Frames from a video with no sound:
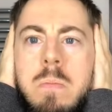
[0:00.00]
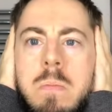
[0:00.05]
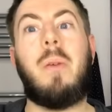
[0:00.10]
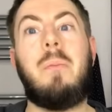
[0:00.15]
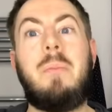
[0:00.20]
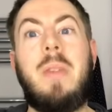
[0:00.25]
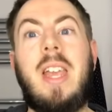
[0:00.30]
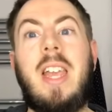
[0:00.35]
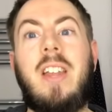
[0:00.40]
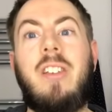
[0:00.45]

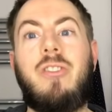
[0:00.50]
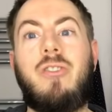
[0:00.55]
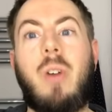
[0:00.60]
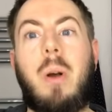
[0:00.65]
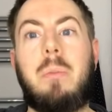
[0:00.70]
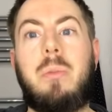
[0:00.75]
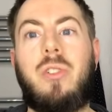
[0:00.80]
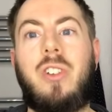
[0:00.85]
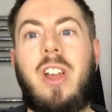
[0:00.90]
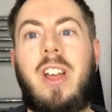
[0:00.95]
From me in
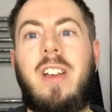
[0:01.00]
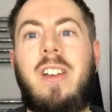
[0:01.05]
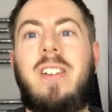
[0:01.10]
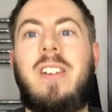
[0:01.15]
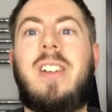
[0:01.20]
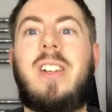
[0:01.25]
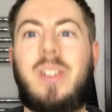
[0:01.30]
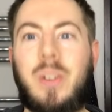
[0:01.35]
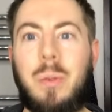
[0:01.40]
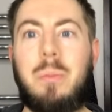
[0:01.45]
Shropshire,
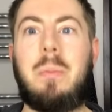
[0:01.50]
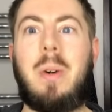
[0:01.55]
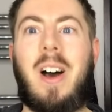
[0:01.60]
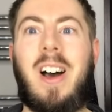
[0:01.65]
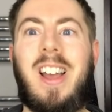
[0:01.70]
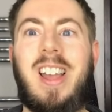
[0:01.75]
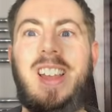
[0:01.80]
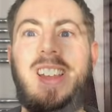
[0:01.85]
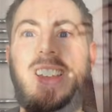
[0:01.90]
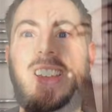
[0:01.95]

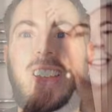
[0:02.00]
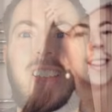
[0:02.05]
goodbye.